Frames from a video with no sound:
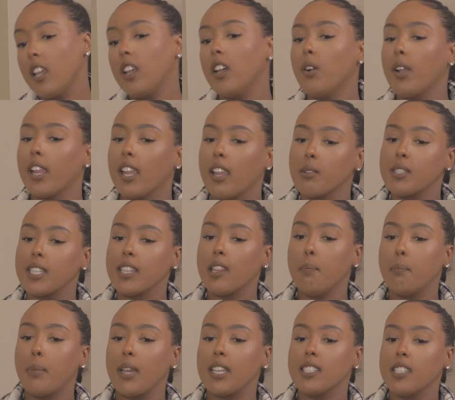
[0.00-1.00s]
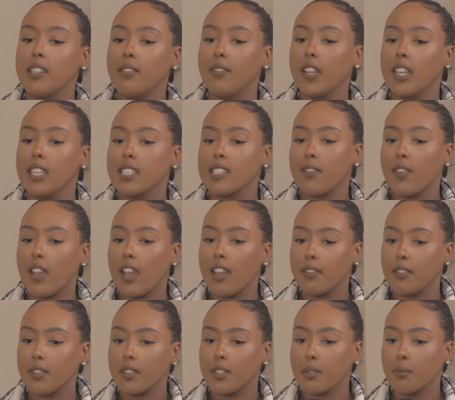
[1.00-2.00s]
Okay, I would say the best advice I've
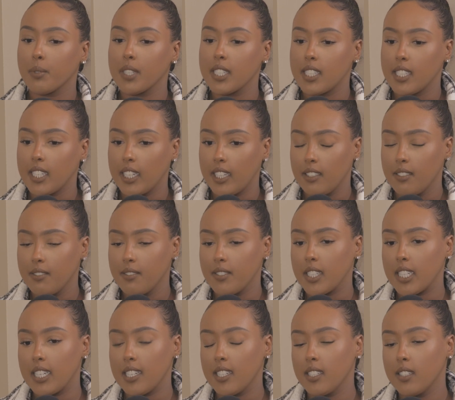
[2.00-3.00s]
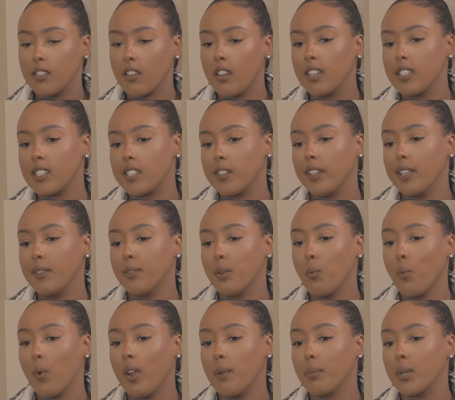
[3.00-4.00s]
ever received, and not necessarily
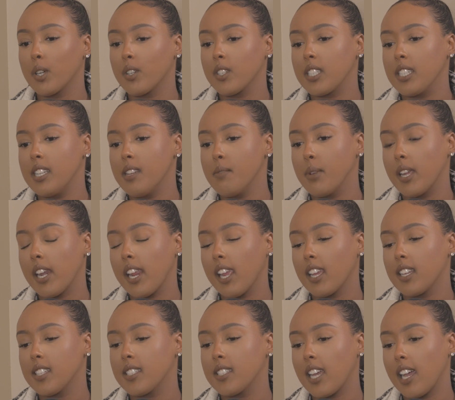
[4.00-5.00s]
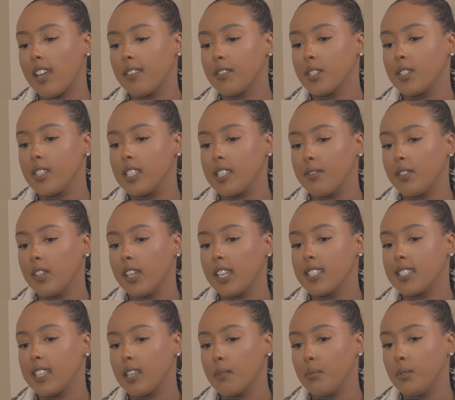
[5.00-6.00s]
from one person, but I guess after different
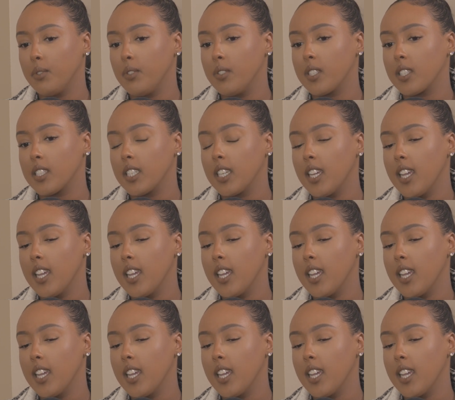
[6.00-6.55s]
examples,